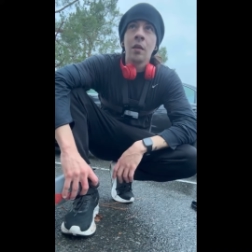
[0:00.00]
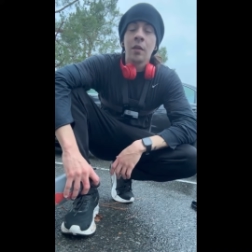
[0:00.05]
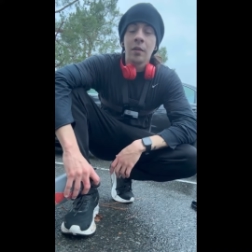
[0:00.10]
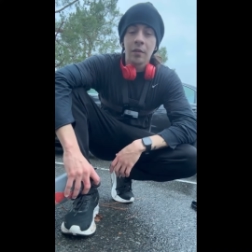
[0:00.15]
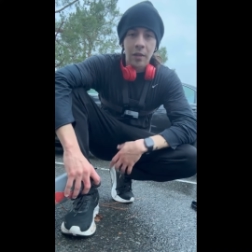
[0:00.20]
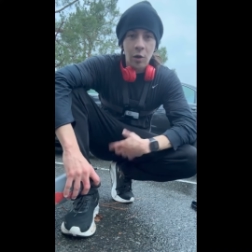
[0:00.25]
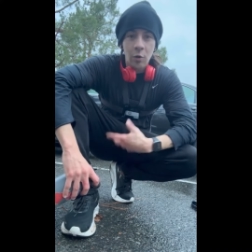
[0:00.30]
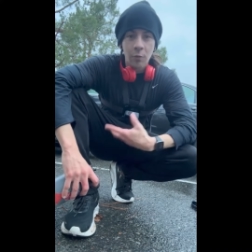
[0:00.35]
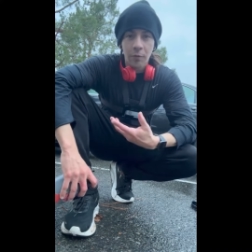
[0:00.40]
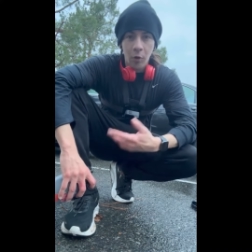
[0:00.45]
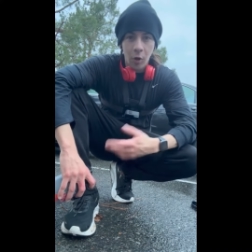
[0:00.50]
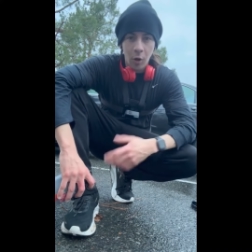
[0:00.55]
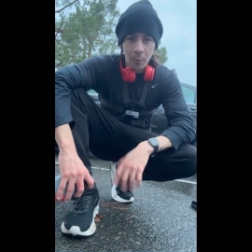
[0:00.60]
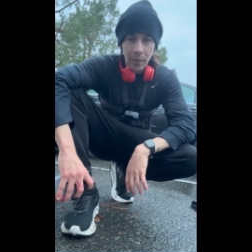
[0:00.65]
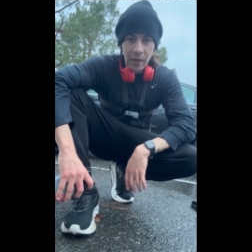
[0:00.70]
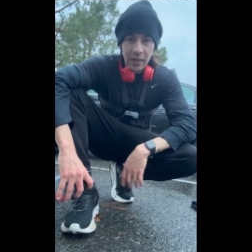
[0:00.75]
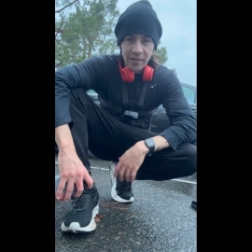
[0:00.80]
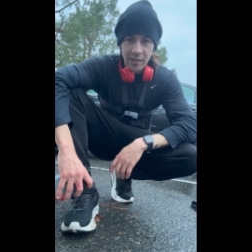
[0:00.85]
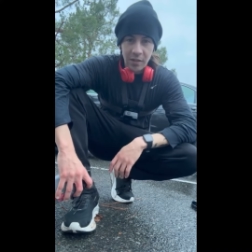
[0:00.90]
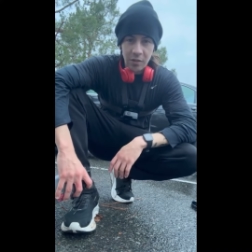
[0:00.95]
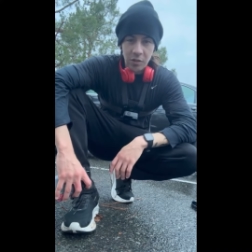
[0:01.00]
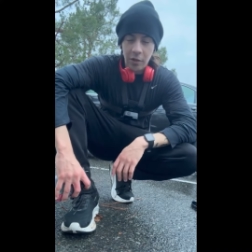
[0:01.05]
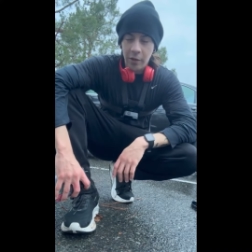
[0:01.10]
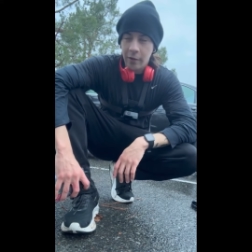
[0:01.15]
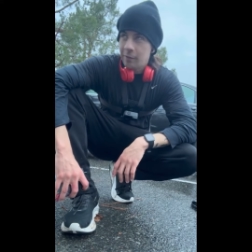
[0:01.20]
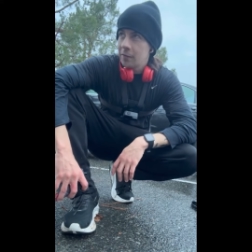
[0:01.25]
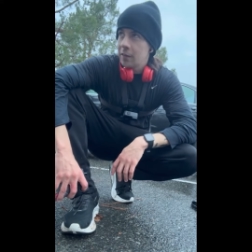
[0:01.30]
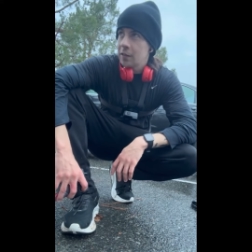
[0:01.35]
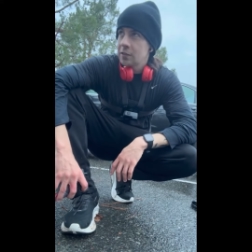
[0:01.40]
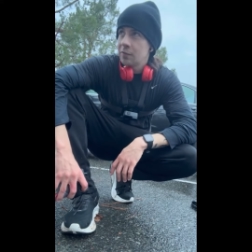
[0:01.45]
the overall message
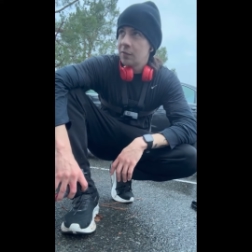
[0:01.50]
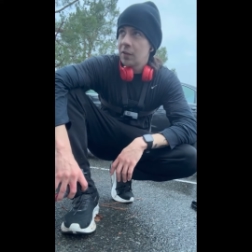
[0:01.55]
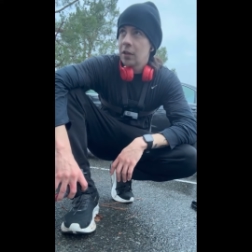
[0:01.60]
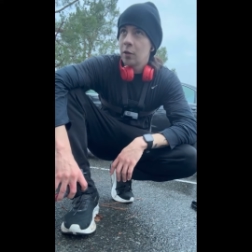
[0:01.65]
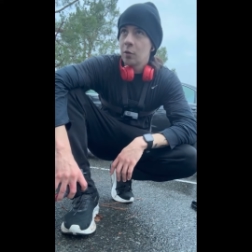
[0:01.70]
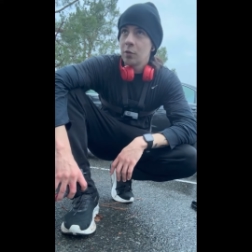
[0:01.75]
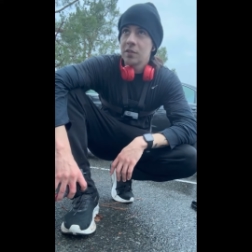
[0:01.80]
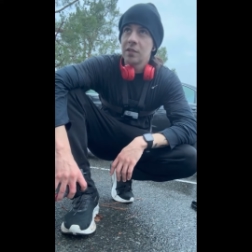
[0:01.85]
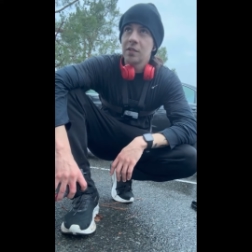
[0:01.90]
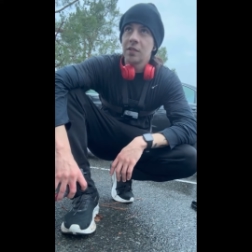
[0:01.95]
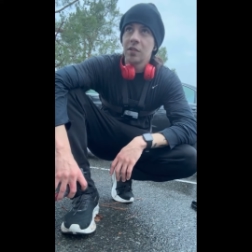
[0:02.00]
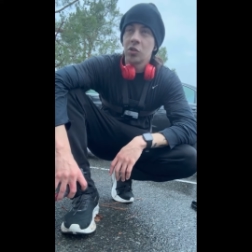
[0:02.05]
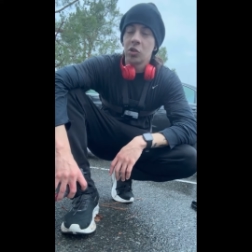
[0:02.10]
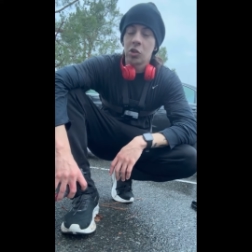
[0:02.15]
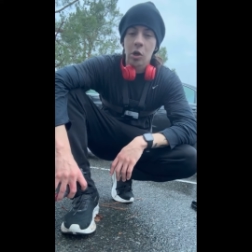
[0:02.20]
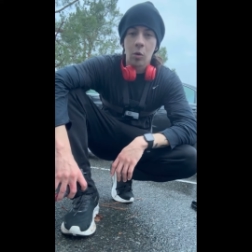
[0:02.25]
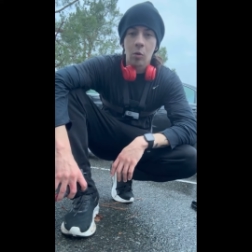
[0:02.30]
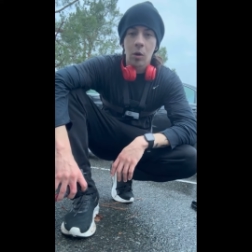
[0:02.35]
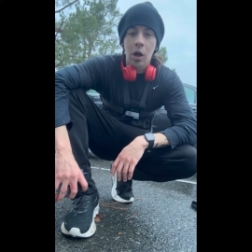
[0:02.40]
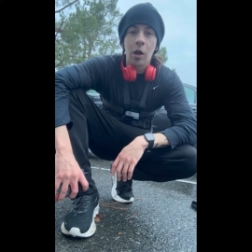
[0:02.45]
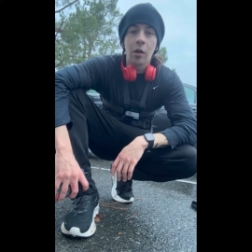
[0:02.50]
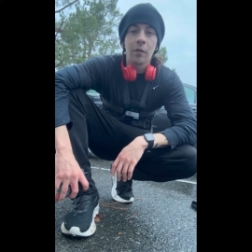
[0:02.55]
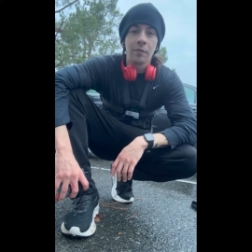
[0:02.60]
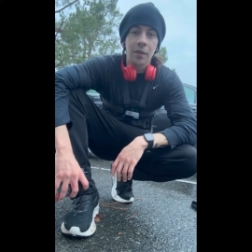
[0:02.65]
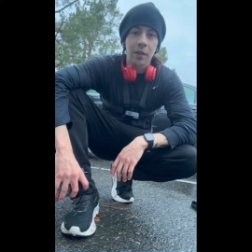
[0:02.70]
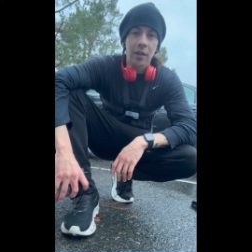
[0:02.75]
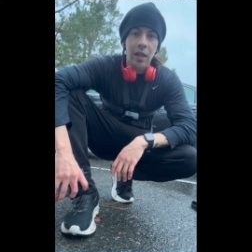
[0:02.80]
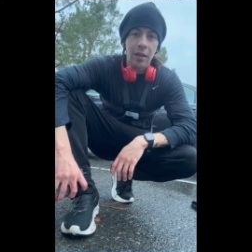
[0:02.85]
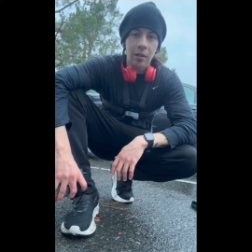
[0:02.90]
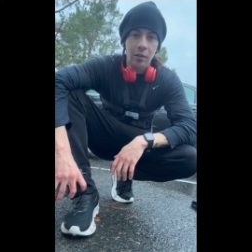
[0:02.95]
of this video isn't to show off
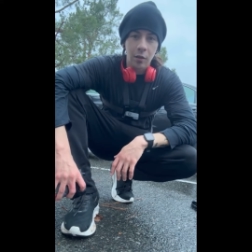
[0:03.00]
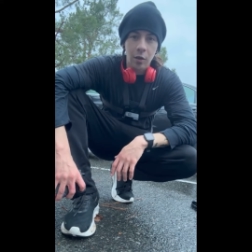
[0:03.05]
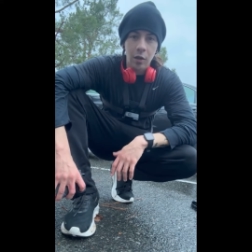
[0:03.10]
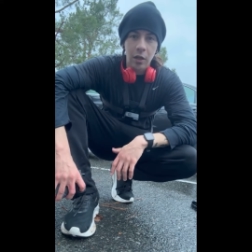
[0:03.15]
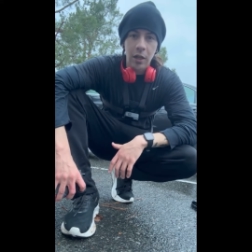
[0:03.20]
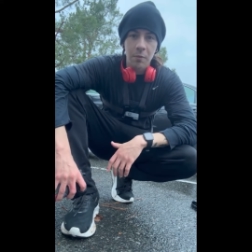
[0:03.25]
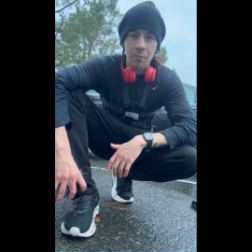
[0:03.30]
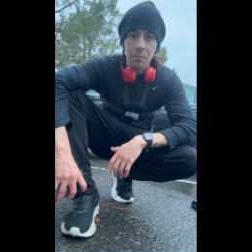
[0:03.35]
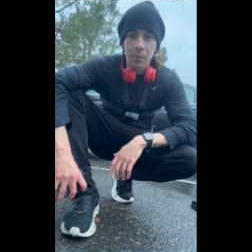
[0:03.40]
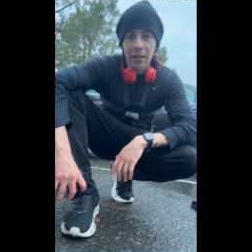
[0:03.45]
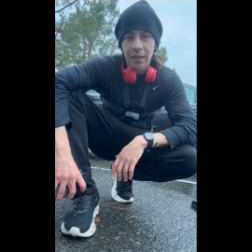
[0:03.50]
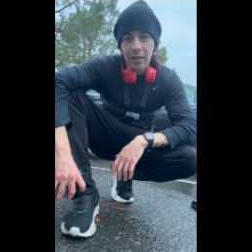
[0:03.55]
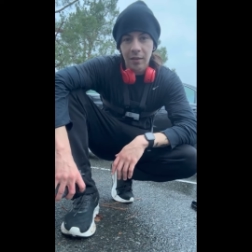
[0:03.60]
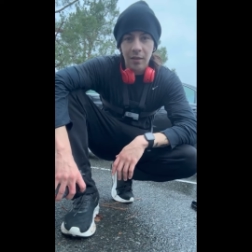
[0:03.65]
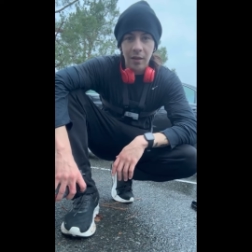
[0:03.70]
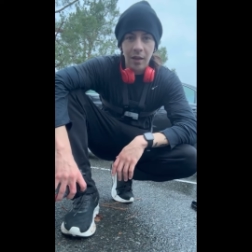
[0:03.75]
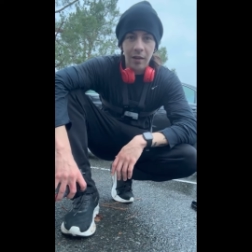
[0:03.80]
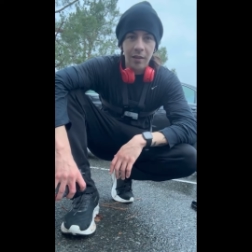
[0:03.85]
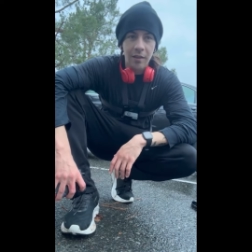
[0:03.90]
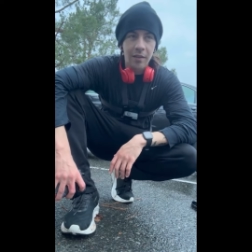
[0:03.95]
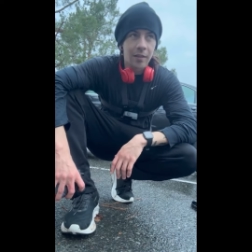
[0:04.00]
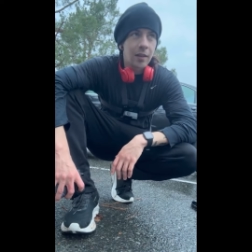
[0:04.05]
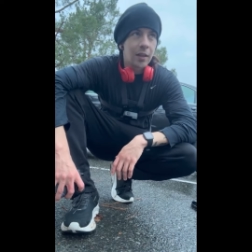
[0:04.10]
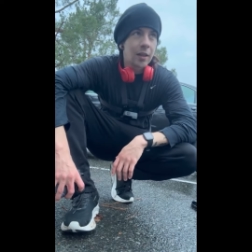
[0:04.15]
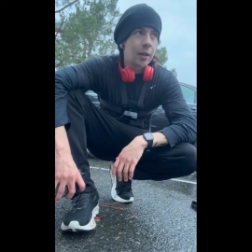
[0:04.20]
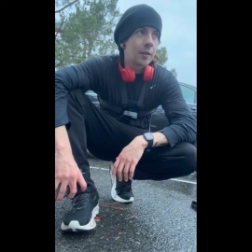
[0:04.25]
and like look at me kind of thing.